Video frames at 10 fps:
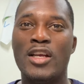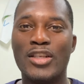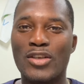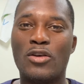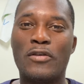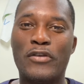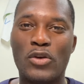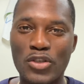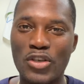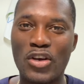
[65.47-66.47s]
So for
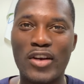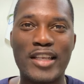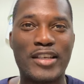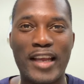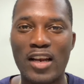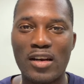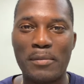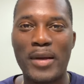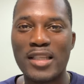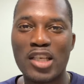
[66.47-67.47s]
those of y'all that's getting out the
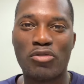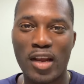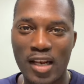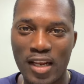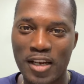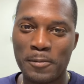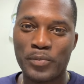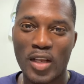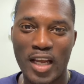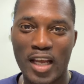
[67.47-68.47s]
basic training
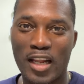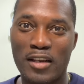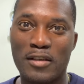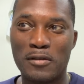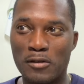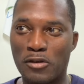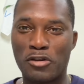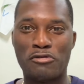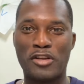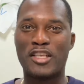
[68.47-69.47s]
and
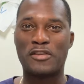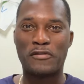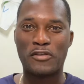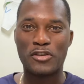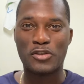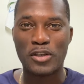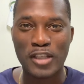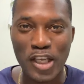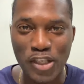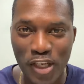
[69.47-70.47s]
Korea is your first duty
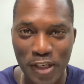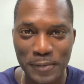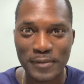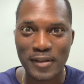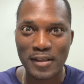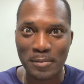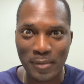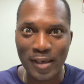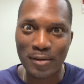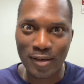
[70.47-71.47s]
station, you
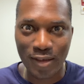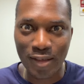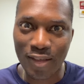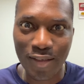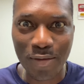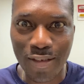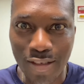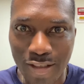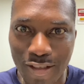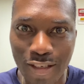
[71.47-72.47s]
might want to listen up to
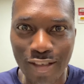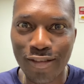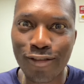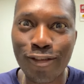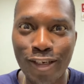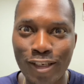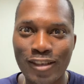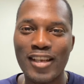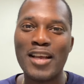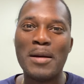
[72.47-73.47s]
this shit. Alright?
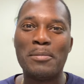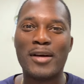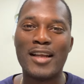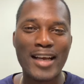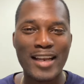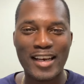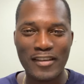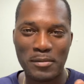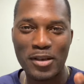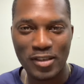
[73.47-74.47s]
But I got a lot of
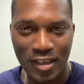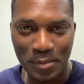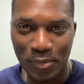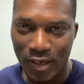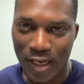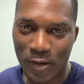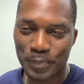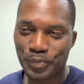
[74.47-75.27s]
information I gotta put out.